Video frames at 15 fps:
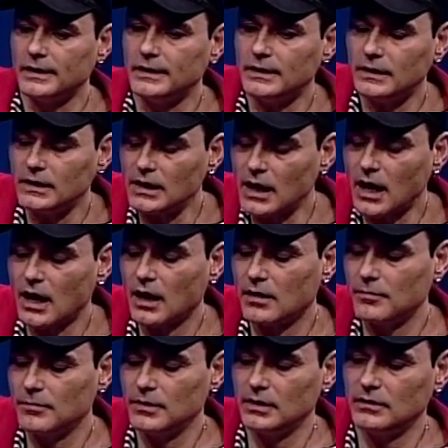Yeah, I
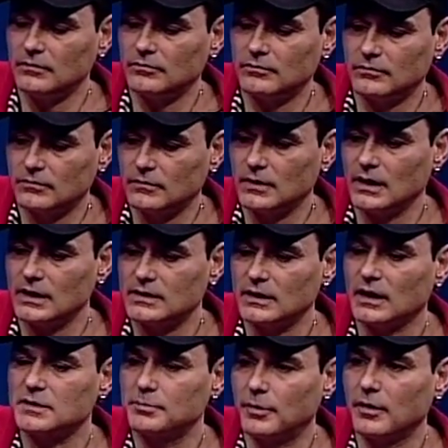mean, it's an
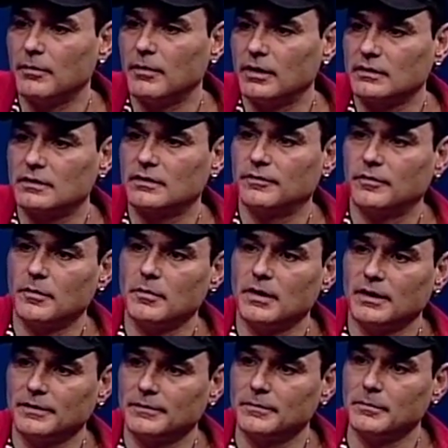experiment for
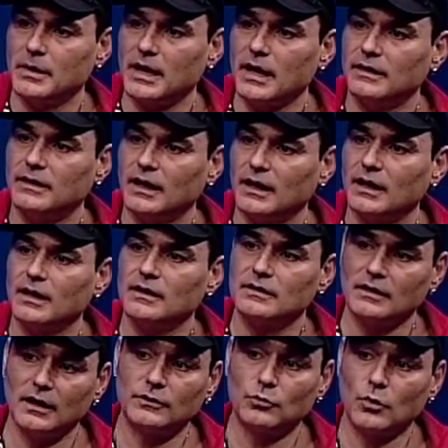me, but I think
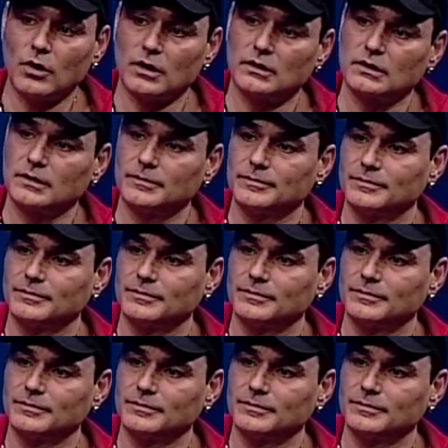it worked.